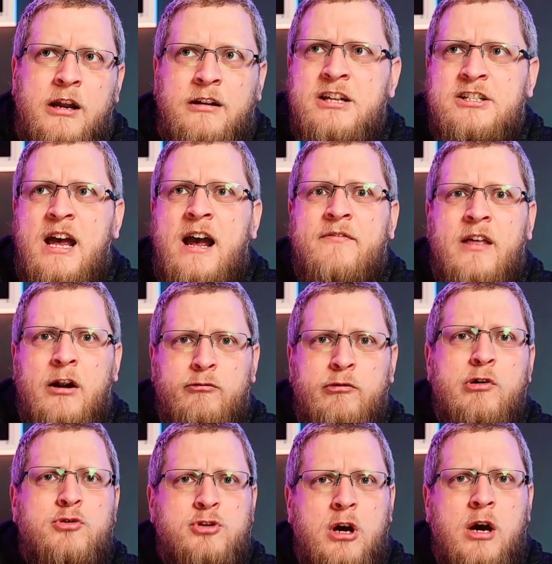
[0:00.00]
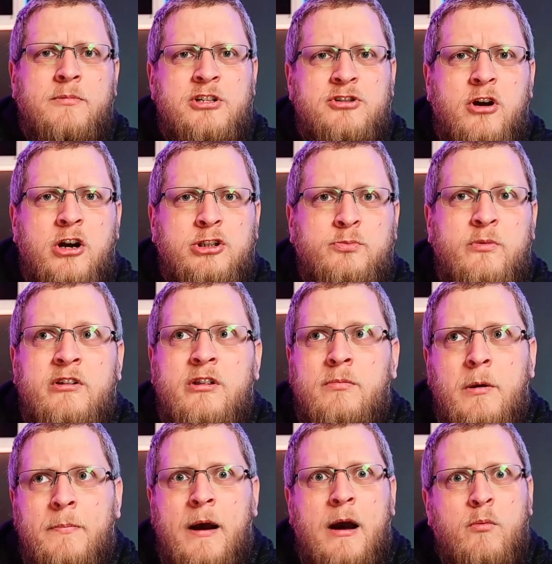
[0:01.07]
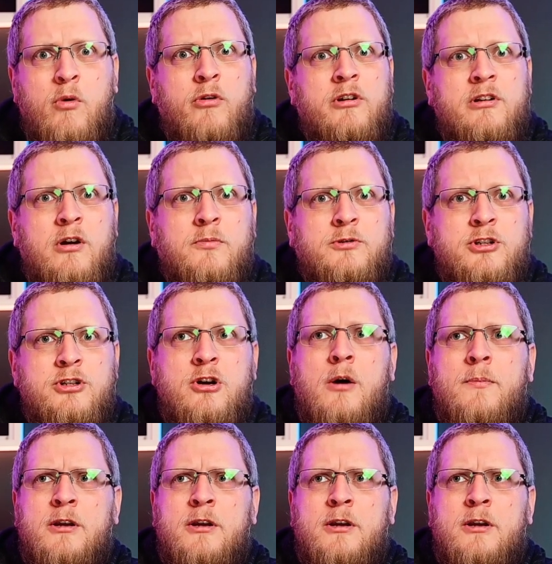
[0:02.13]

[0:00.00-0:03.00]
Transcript: and to have that real-time discussion with them about what the options are,